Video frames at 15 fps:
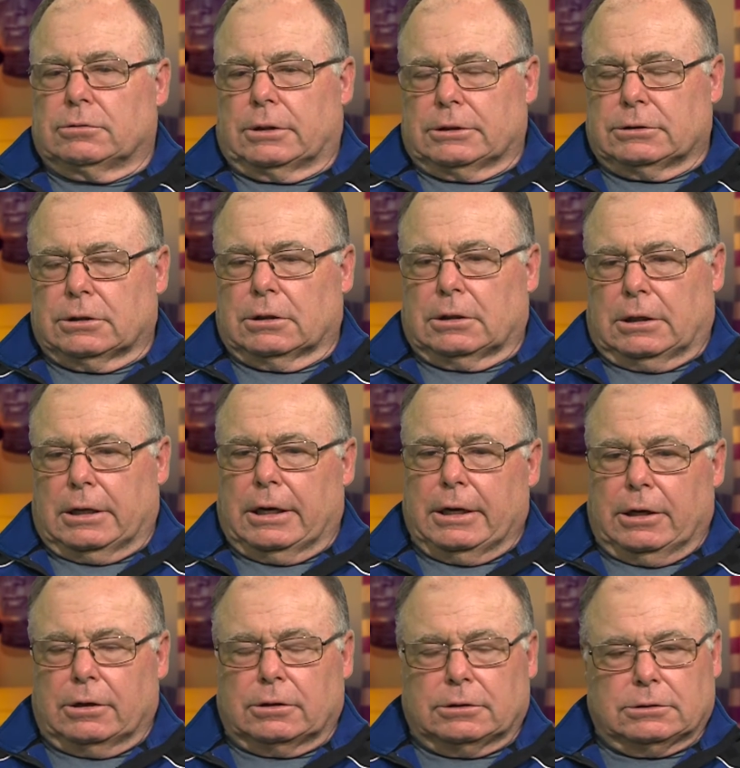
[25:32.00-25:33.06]
dress in
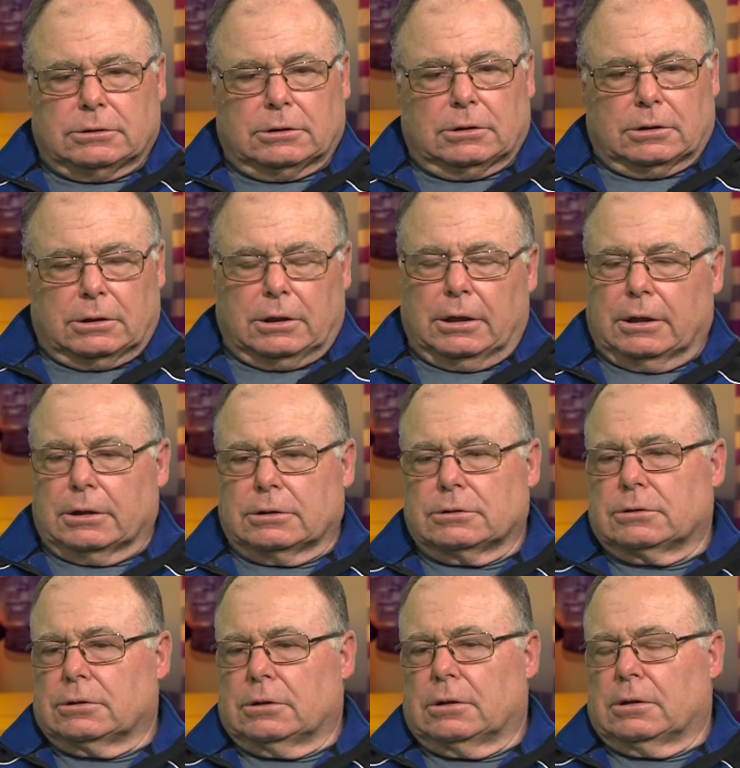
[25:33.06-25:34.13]
layers and
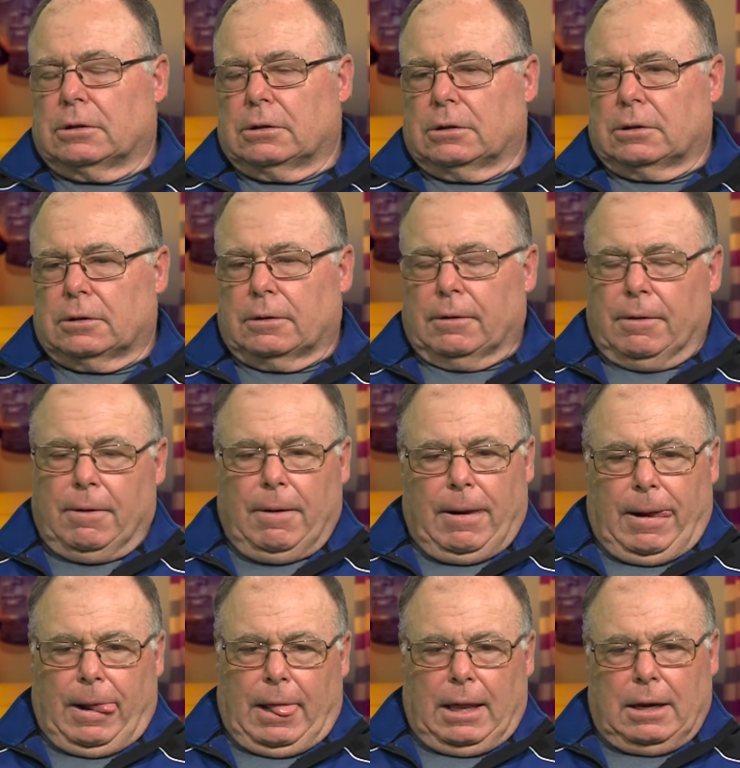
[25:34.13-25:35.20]
things, and
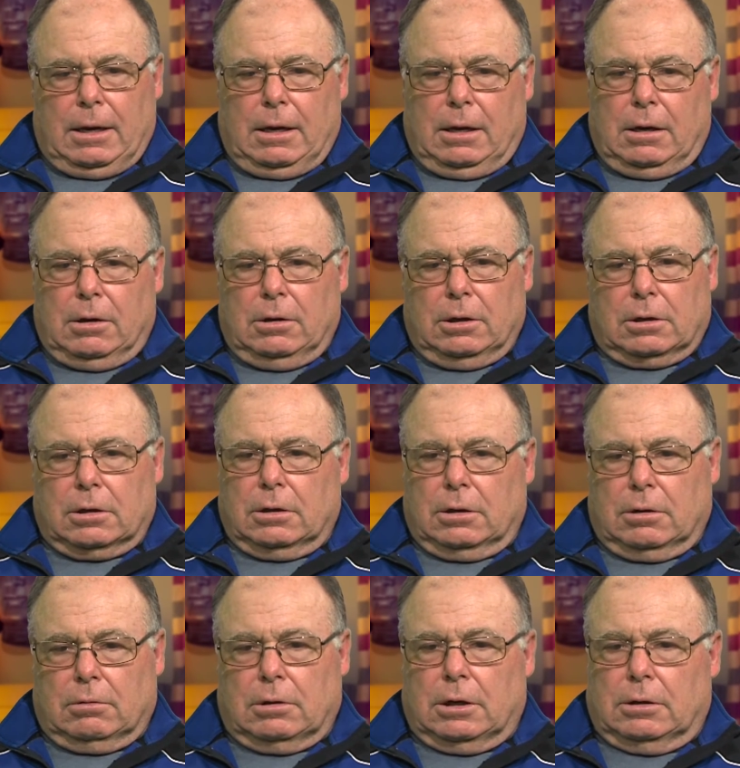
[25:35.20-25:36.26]
you can
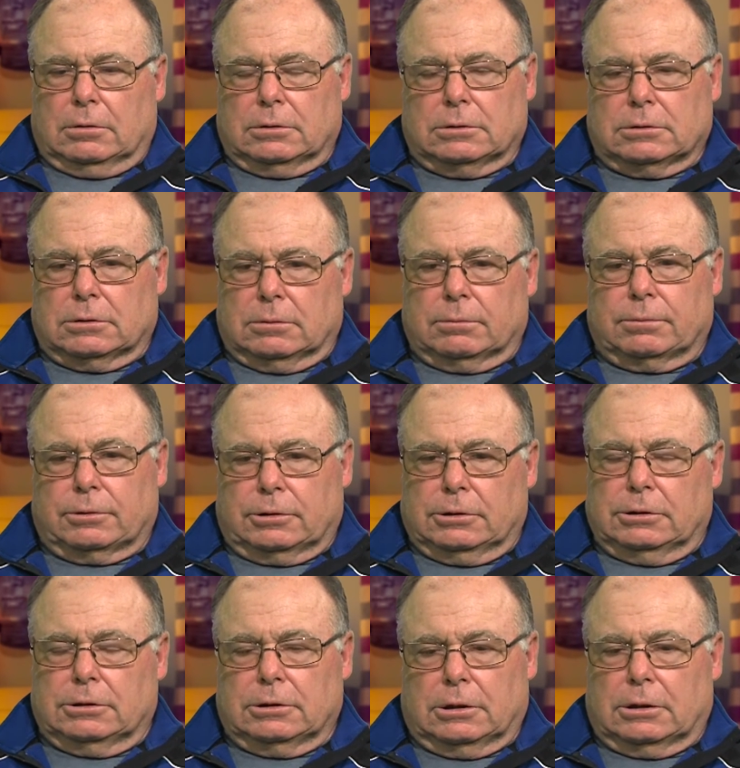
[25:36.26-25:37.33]
go out in some
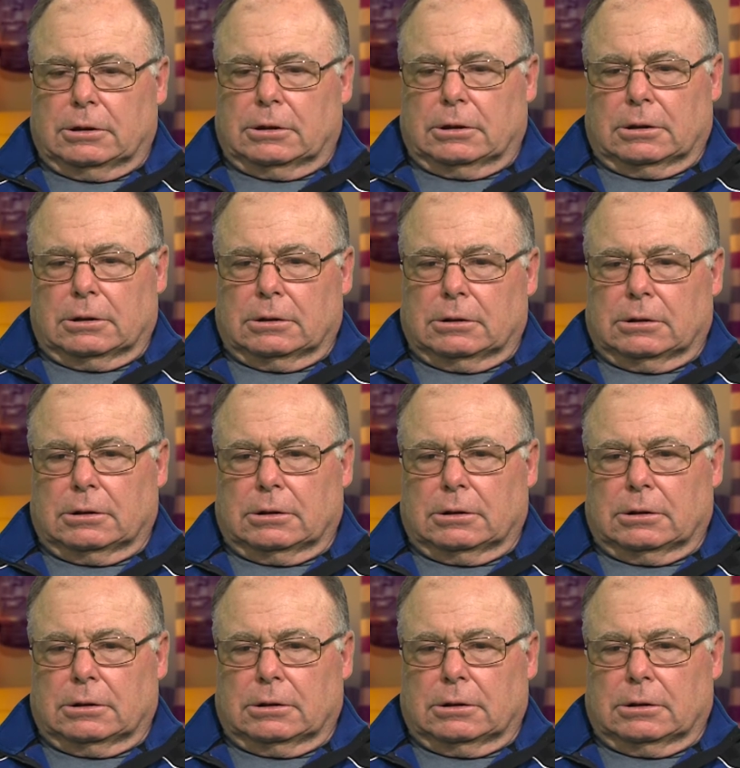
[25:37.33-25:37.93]
pretty darn